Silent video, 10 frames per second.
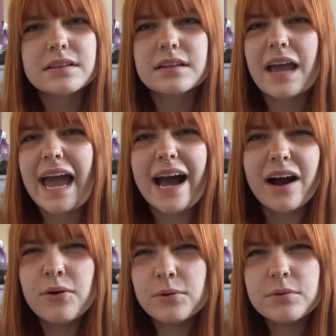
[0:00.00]

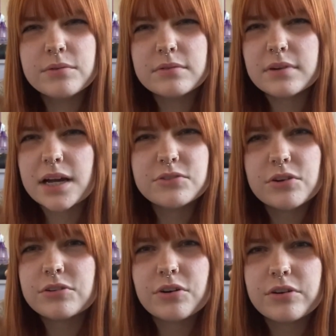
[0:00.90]
How? I don't
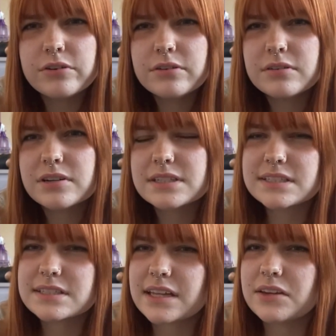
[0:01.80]
know, because
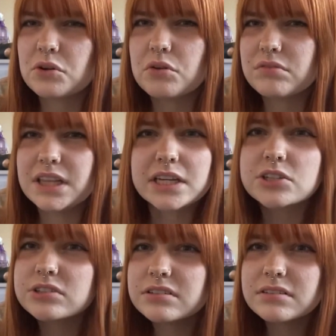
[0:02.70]
there's like no
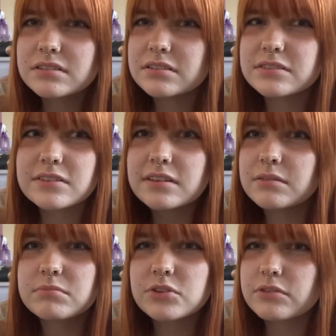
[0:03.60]
relation to them
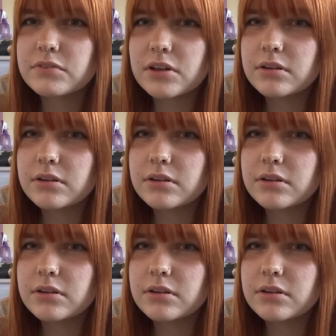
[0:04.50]
so far,